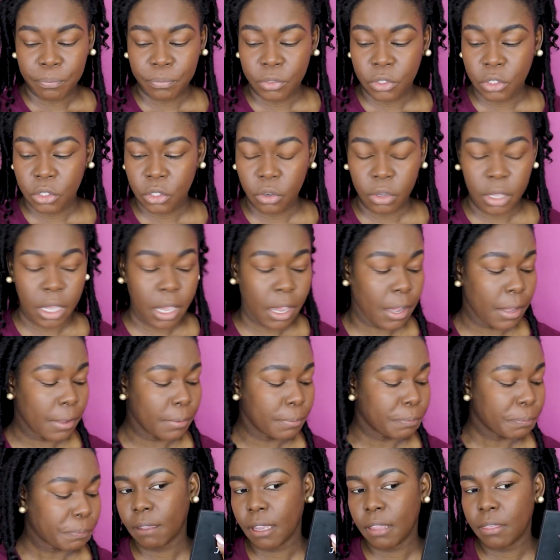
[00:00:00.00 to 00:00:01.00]
So
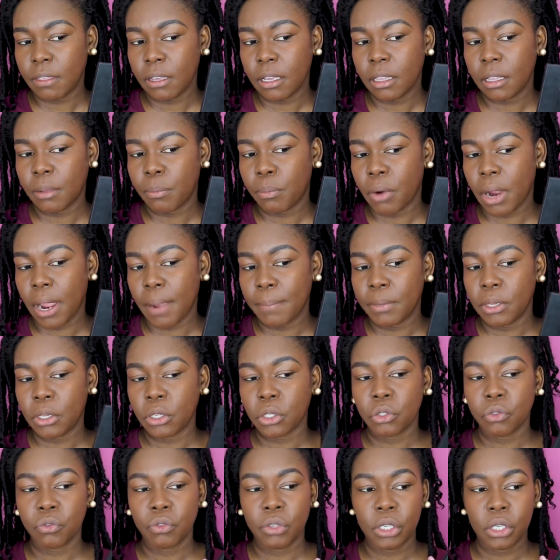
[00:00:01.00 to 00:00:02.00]
yeah, I think the primer
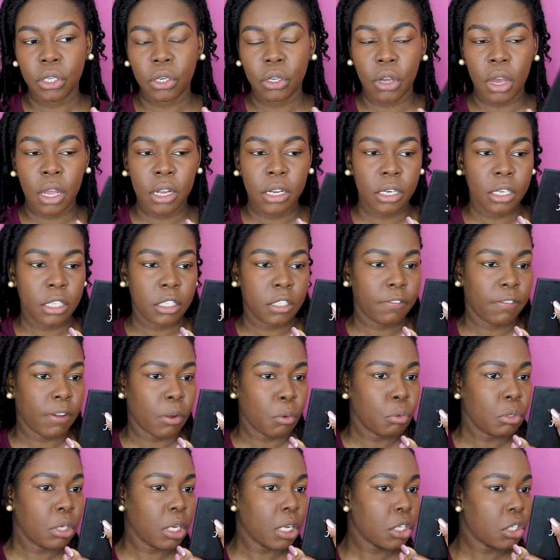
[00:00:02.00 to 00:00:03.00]
looks really good under this
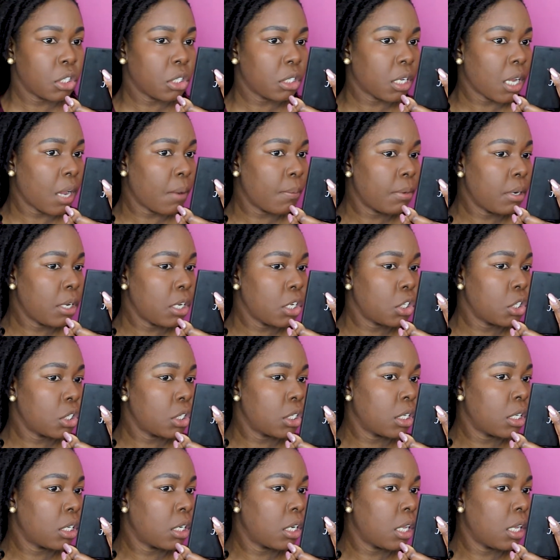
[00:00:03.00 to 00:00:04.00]
foundation
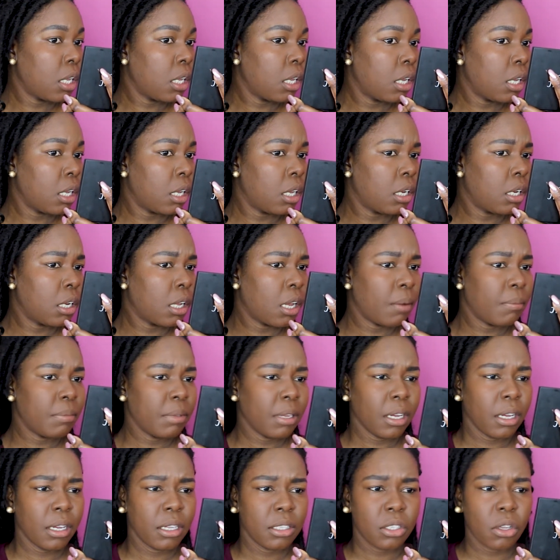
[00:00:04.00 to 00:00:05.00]
combination, and
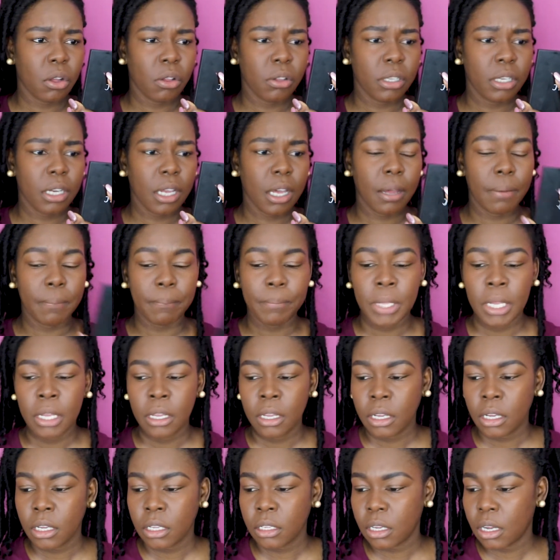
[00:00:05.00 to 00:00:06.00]
yeah, it's holding up.
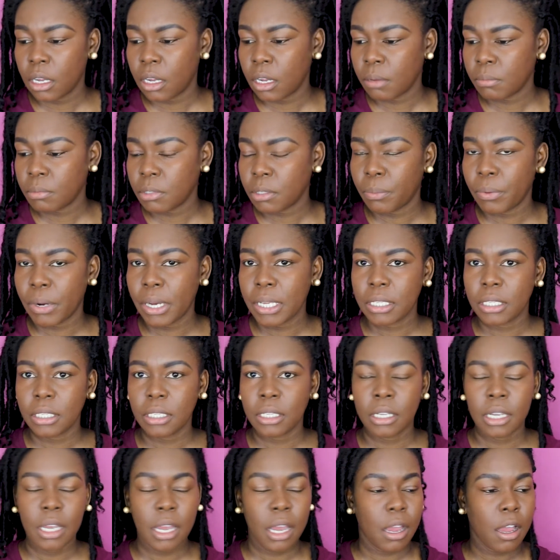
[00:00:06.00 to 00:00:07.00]

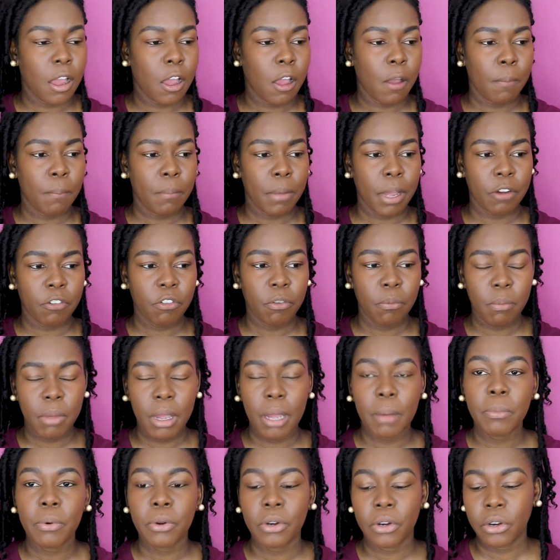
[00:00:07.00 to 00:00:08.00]
Surprisingly, I
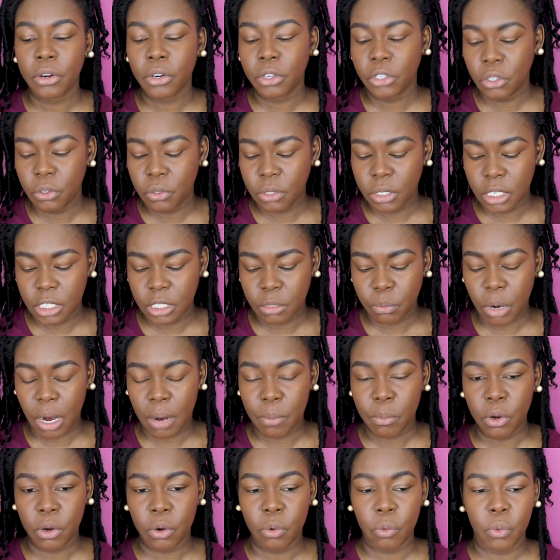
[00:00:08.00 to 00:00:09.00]
remember using this
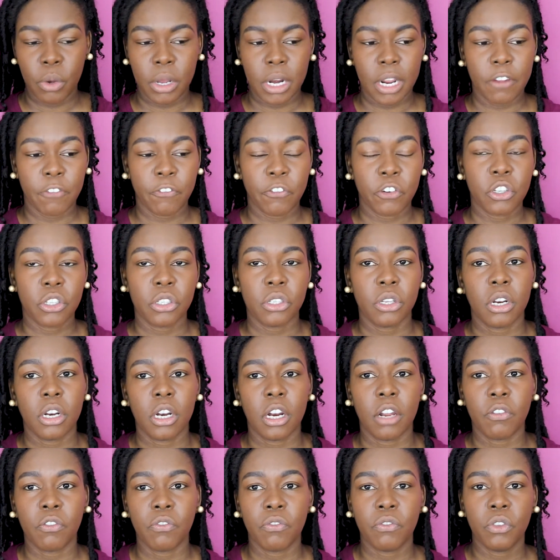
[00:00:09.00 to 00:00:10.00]
primer when I first started
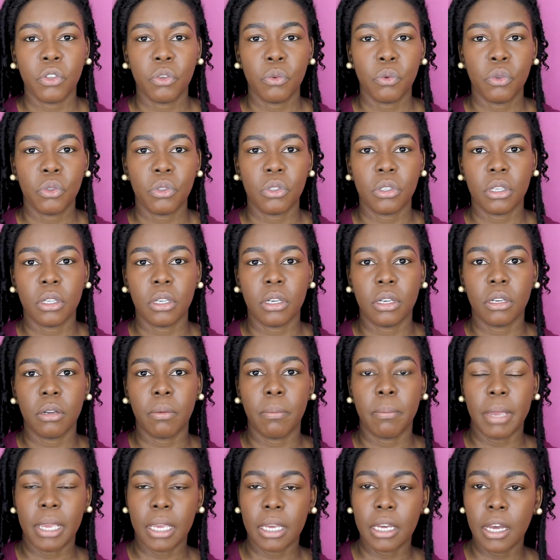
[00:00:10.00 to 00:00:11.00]
off using
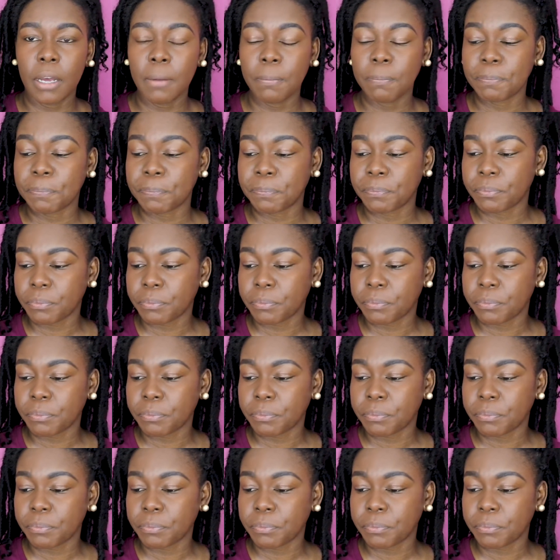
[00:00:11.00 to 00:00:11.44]
makeup,